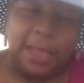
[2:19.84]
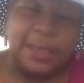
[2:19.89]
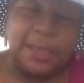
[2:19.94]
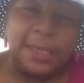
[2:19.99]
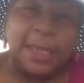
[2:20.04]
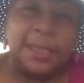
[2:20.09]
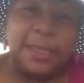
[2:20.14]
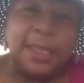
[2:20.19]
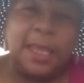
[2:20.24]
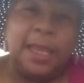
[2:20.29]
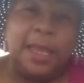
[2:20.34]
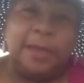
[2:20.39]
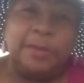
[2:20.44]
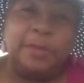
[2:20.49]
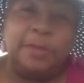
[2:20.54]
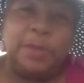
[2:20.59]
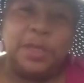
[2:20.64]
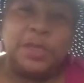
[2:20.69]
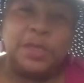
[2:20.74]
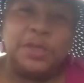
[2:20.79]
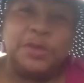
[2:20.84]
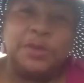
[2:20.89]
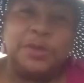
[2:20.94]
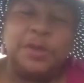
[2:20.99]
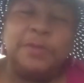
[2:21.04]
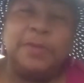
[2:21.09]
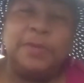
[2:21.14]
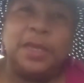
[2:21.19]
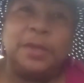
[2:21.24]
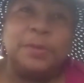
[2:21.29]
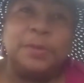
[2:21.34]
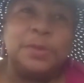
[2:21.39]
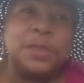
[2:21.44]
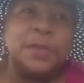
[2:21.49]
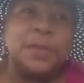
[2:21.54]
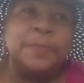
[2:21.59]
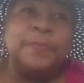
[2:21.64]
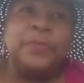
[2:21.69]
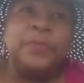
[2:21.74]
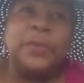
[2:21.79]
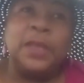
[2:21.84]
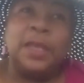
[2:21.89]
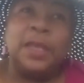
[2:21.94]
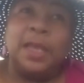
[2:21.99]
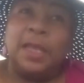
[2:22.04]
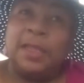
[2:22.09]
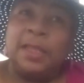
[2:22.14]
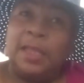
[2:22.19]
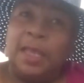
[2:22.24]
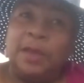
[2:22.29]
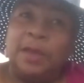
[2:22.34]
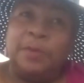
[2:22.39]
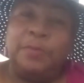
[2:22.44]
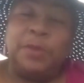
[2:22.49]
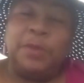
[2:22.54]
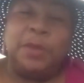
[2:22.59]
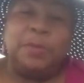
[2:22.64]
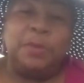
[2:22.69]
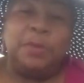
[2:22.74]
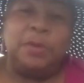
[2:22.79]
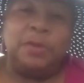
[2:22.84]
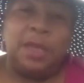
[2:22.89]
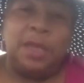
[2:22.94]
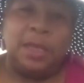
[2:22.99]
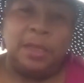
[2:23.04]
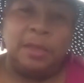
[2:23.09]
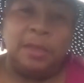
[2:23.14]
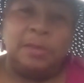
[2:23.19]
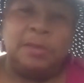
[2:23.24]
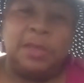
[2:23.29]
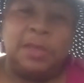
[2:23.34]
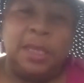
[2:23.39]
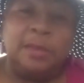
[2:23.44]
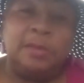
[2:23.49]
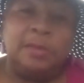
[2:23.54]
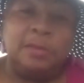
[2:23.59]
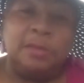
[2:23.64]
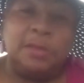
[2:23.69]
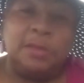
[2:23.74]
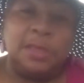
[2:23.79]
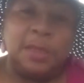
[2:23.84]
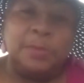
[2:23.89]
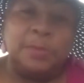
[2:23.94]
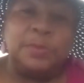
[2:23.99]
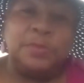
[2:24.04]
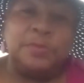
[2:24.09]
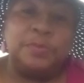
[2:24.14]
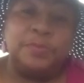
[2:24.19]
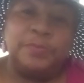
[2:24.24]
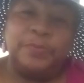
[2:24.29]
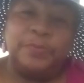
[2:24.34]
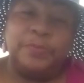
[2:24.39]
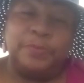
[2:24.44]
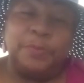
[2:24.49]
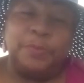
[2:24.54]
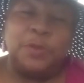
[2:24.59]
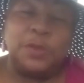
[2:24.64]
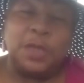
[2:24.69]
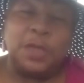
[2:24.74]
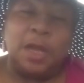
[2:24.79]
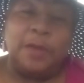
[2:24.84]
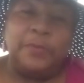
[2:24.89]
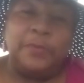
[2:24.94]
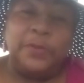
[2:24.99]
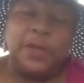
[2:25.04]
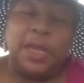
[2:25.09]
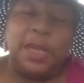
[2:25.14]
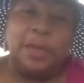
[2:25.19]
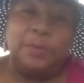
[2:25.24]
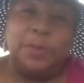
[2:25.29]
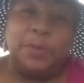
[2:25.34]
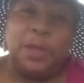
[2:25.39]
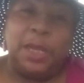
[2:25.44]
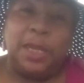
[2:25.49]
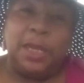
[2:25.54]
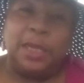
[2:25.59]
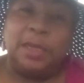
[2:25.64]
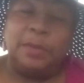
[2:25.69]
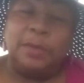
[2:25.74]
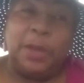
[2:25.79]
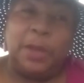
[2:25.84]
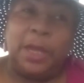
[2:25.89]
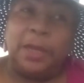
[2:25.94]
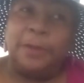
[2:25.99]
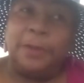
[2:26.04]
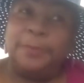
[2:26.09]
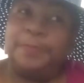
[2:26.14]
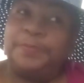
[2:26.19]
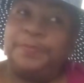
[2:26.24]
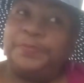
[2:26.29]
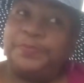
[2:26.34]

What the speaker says: say they have the ministry of helps, and they help people, and then most often they complain about